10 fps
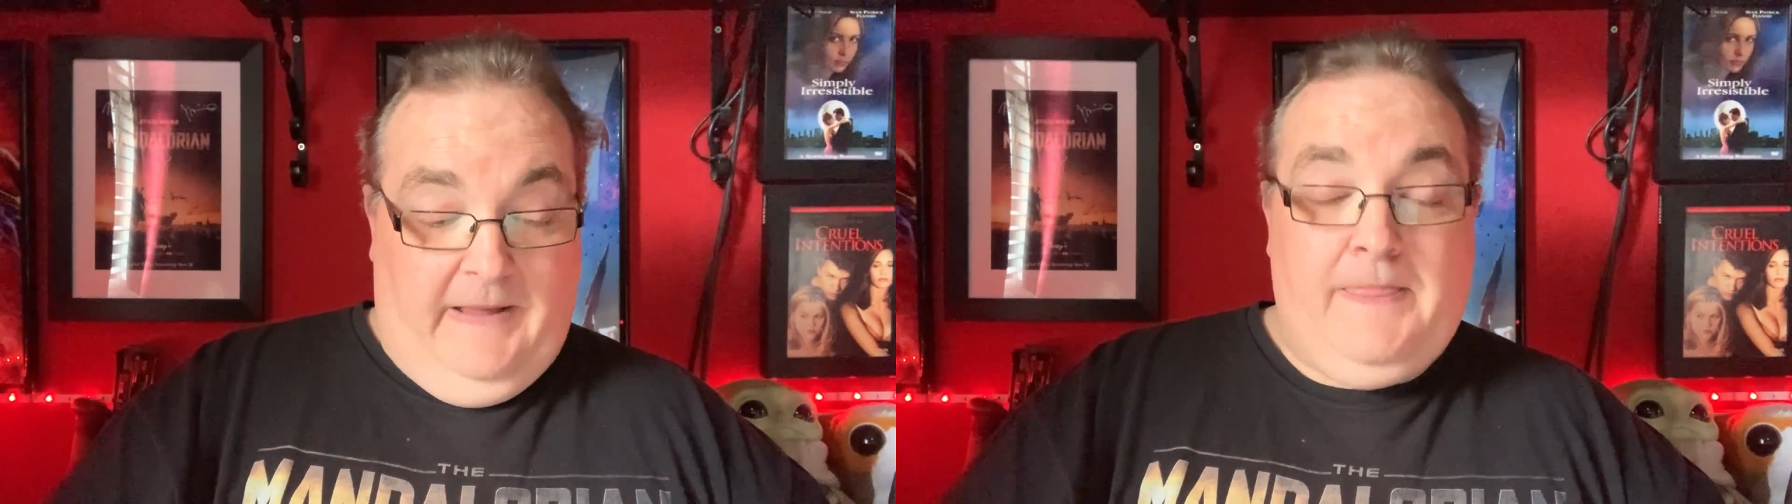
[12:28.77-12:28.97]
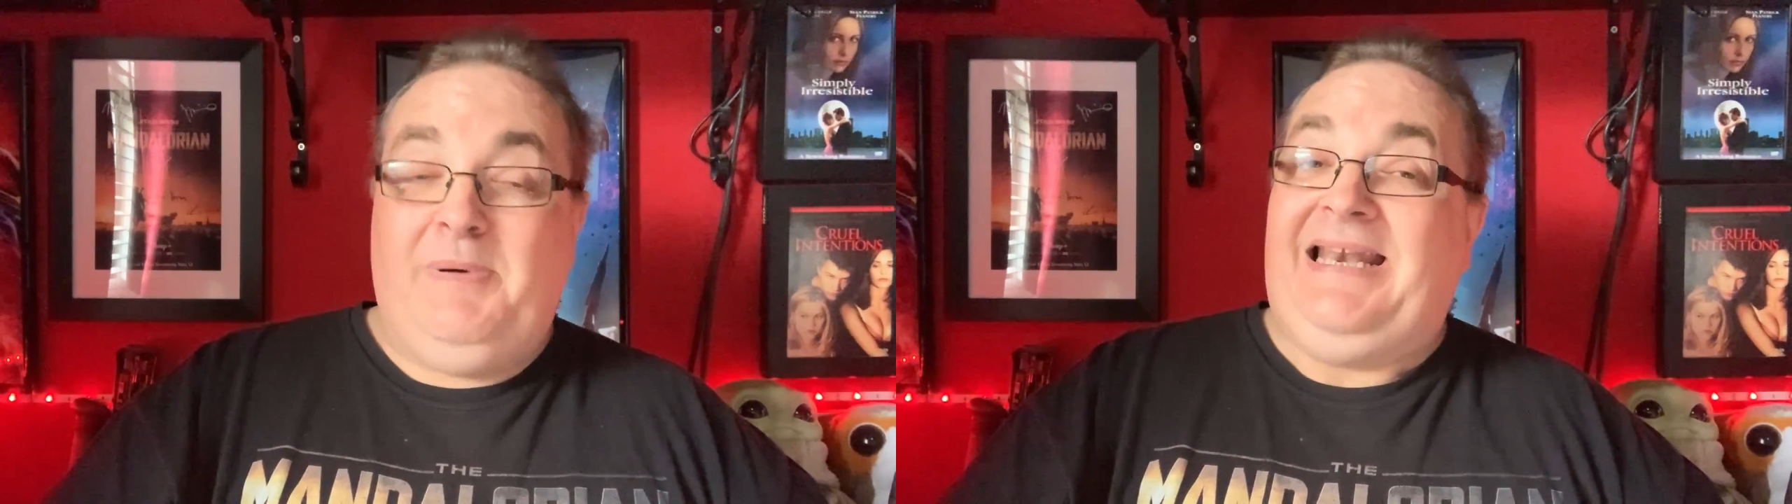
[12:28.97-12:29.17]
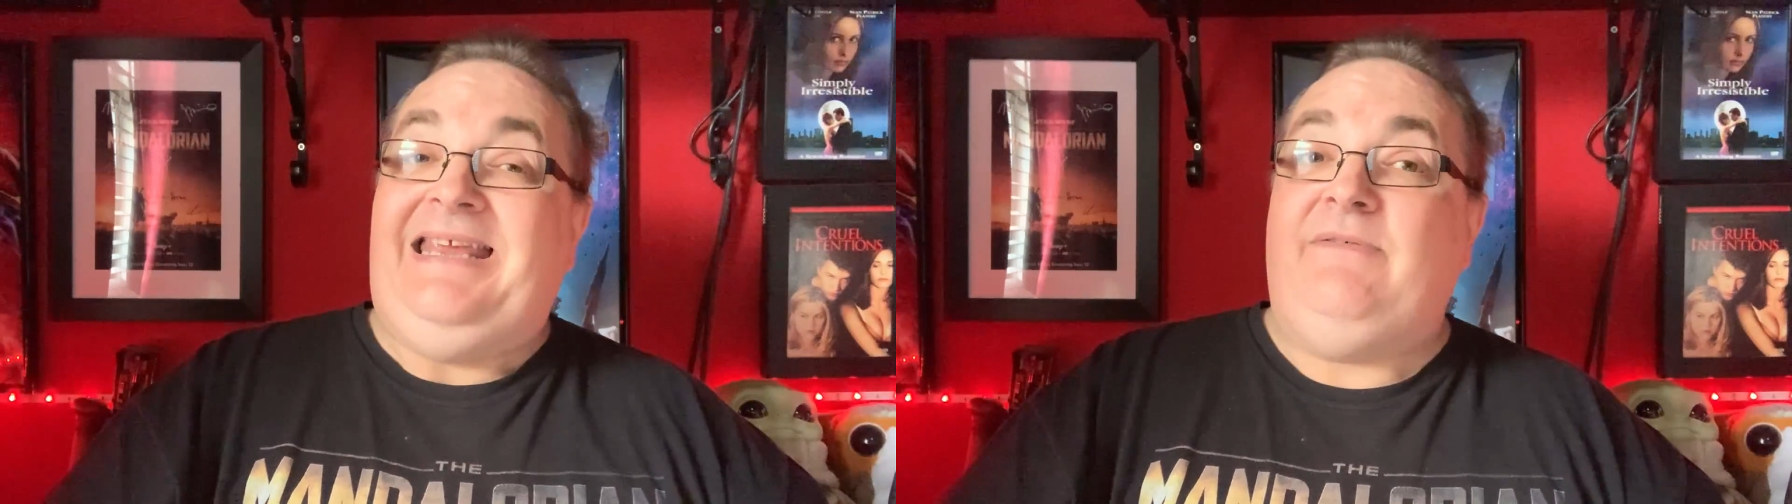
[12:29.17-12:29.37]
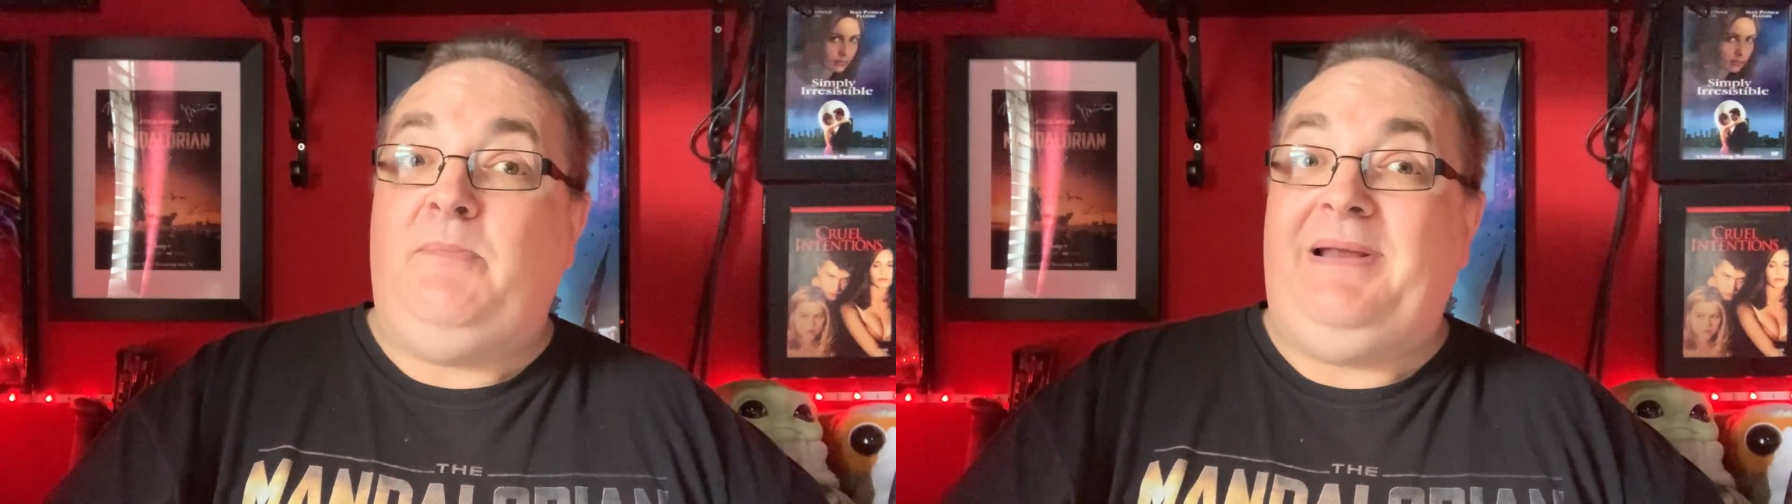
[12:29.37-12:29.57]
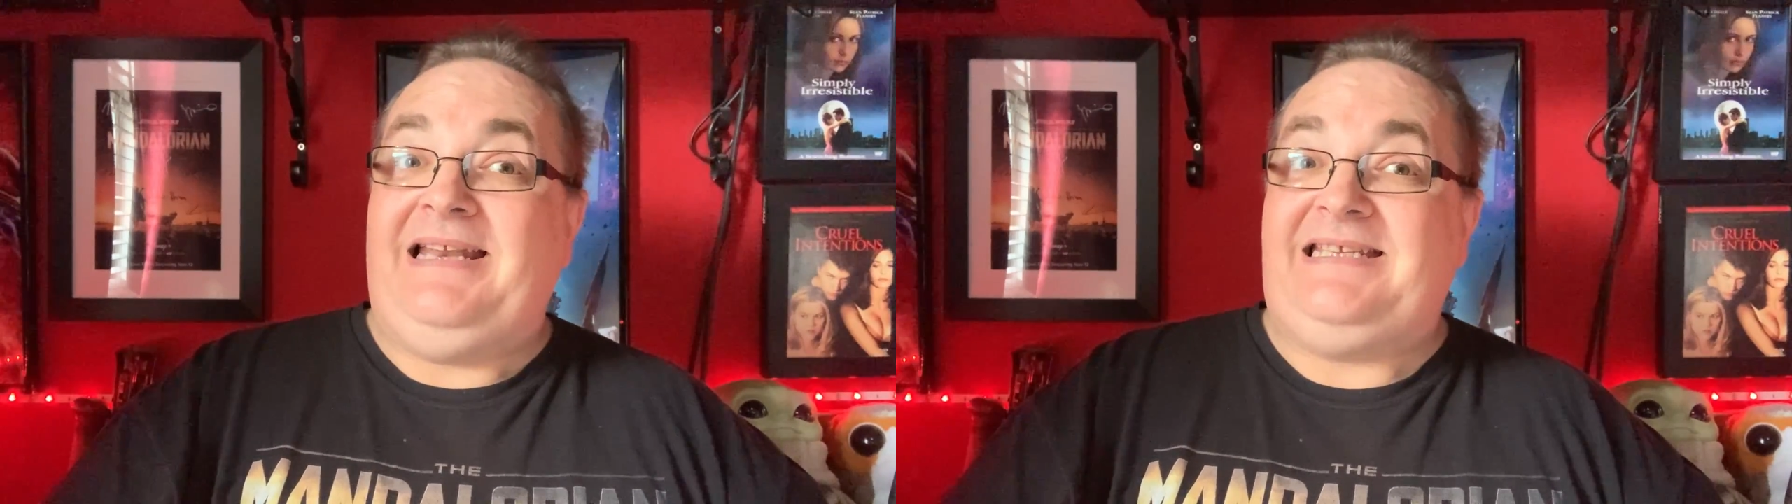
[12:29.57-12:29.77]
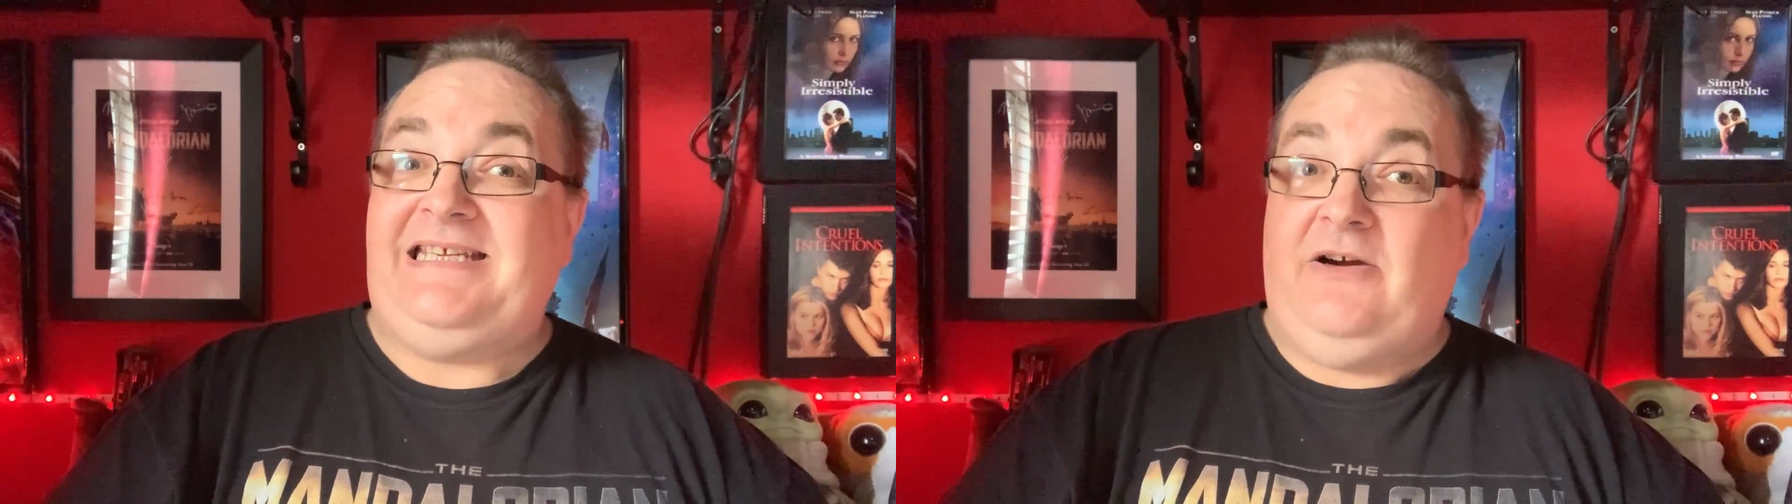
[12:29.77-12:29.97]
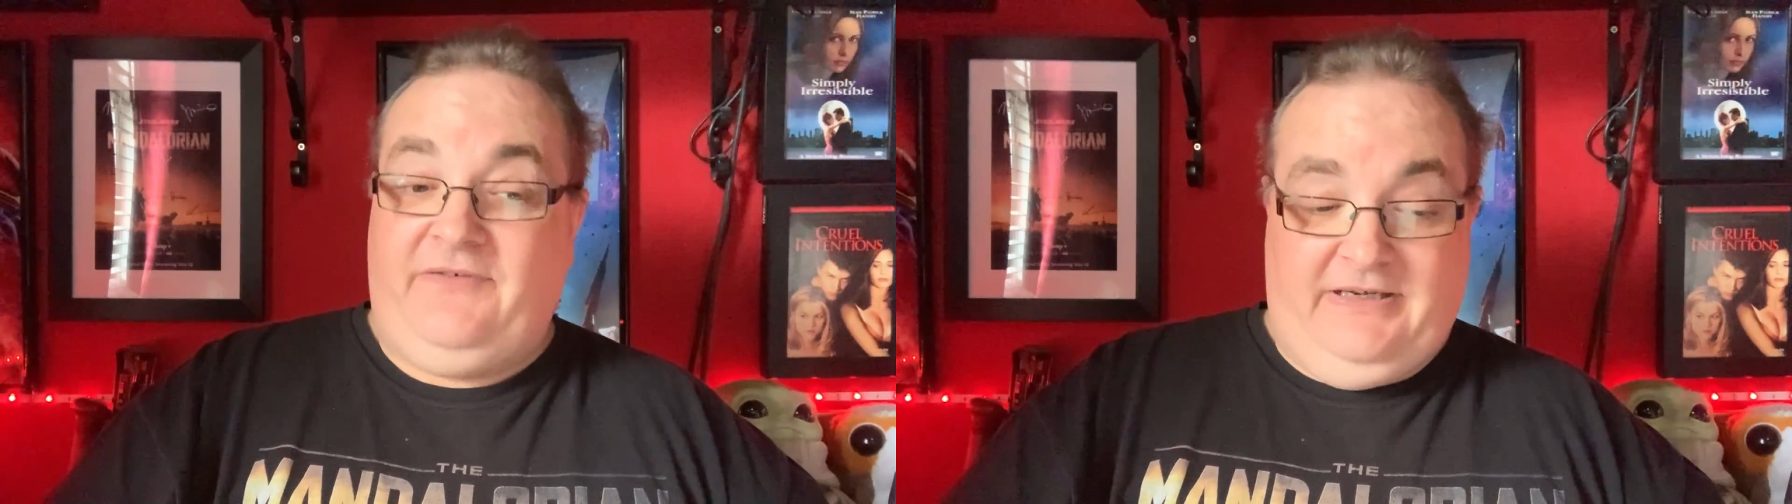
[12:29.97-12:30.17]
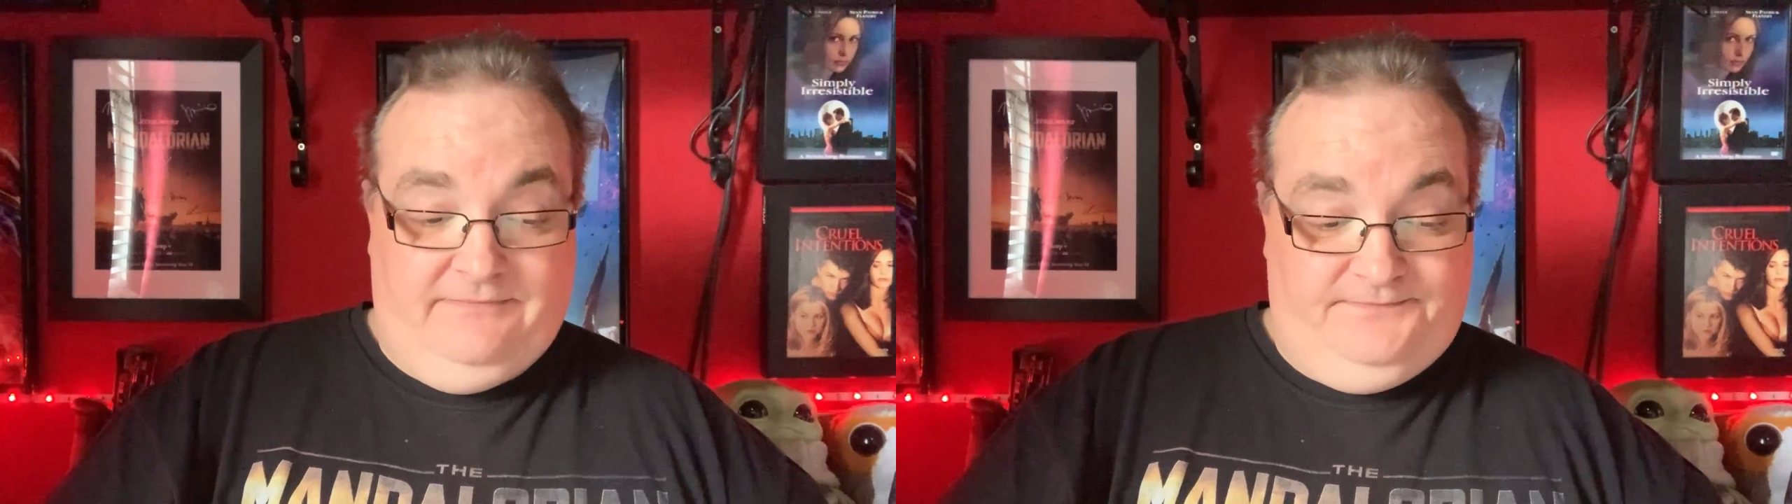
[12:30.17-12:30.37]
and believability of it.